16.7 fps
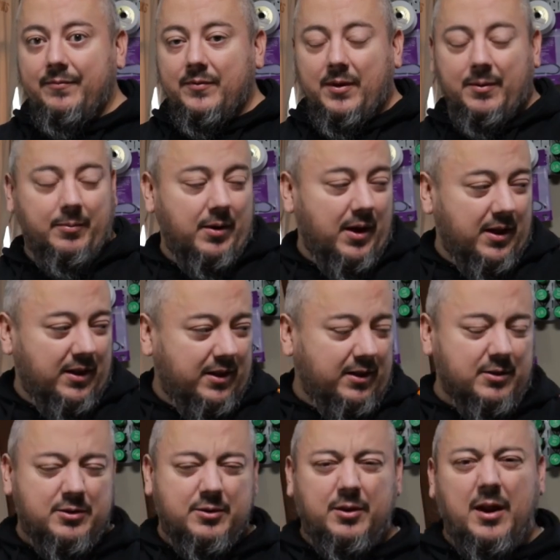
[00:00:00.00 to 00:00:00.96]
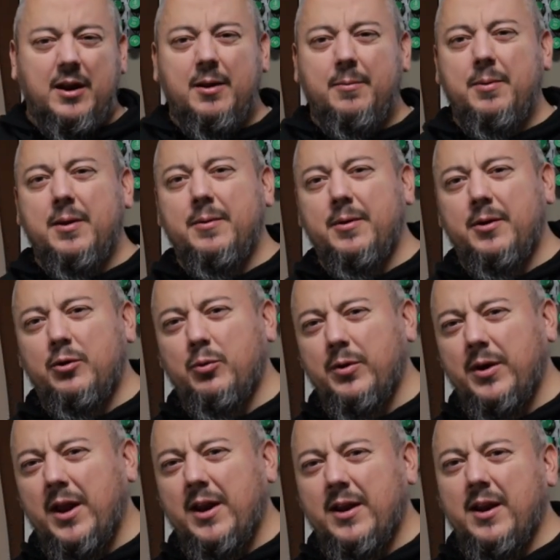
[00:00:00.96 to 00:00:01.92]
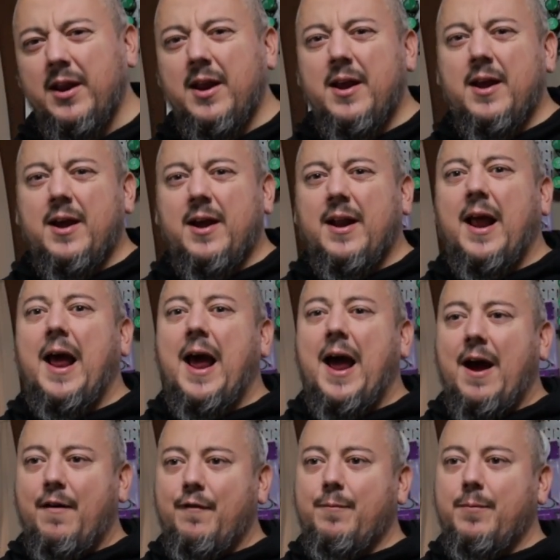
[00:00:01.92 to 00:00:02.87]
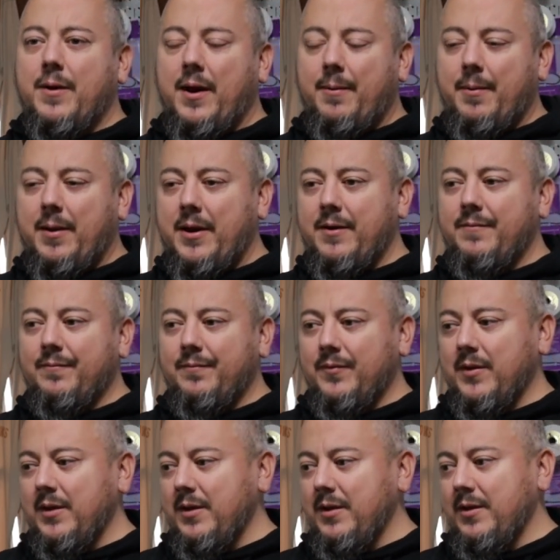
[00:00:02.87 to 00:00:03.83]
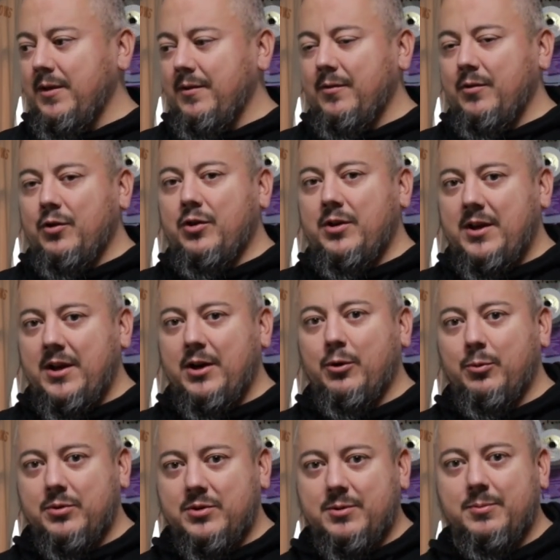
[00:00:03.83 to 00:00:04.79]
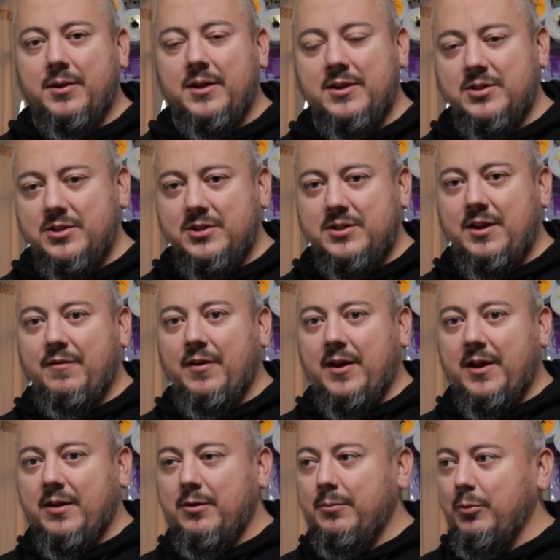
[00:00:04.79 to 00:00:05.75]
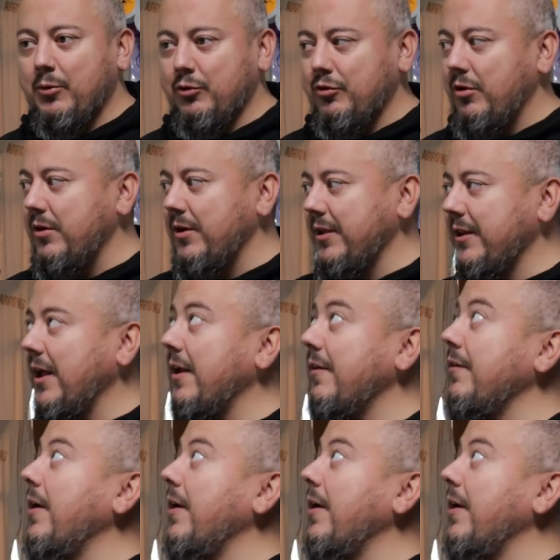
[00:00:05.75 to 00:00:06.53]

I think it's going to be a 28.5, but I mean, tinker with some things to see if I can get a little more draw like that.